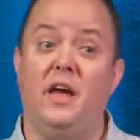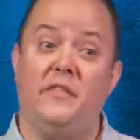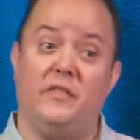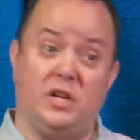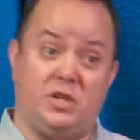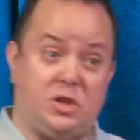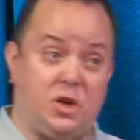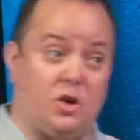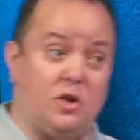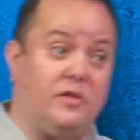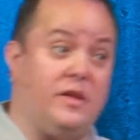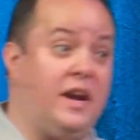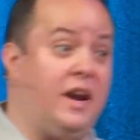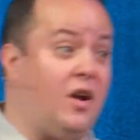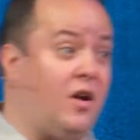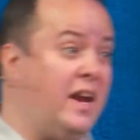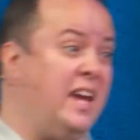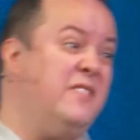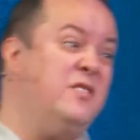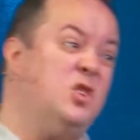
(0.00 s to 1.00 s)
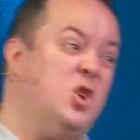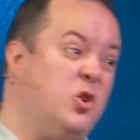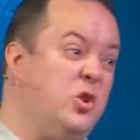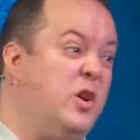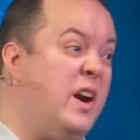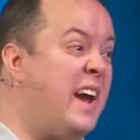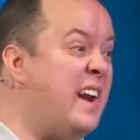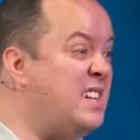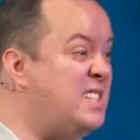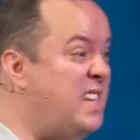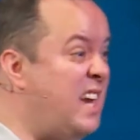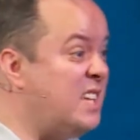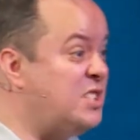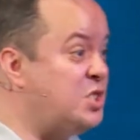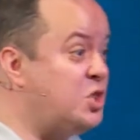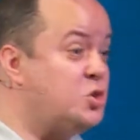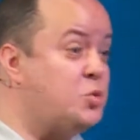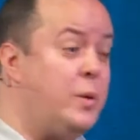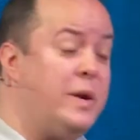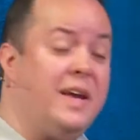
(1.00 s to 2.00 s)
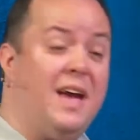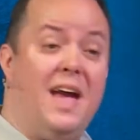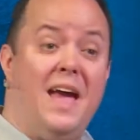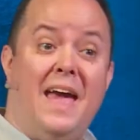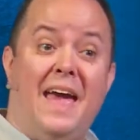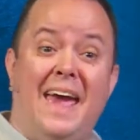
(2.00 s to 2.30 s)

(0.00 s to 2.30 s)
that you're there, even though you had a test this week.